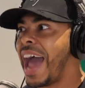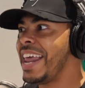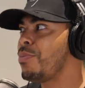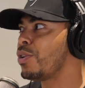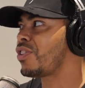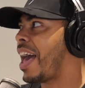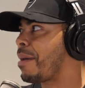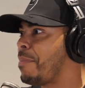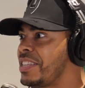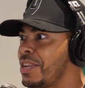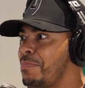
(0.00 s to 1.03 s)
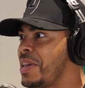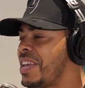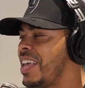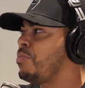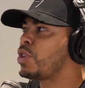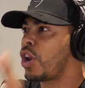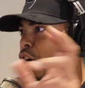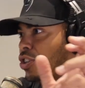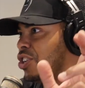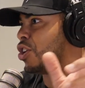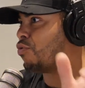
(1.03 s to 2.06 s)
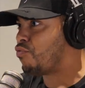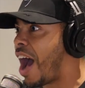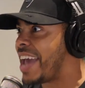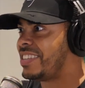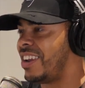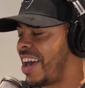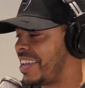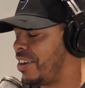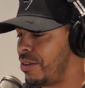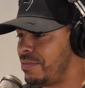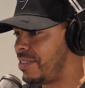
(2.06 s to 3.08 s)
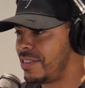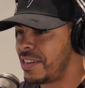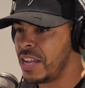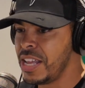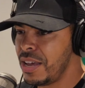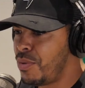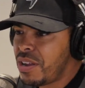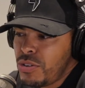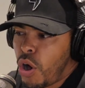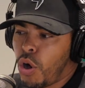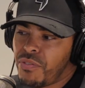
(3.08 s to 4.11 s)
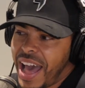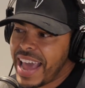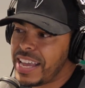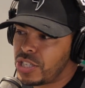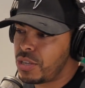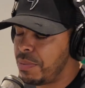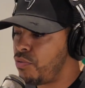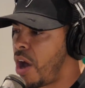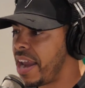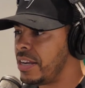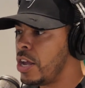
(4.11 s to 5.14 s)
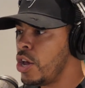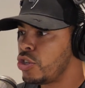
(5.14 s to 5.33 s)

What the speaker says: And he was like he was classed as a rider, like, you know, We're not of age to be riding.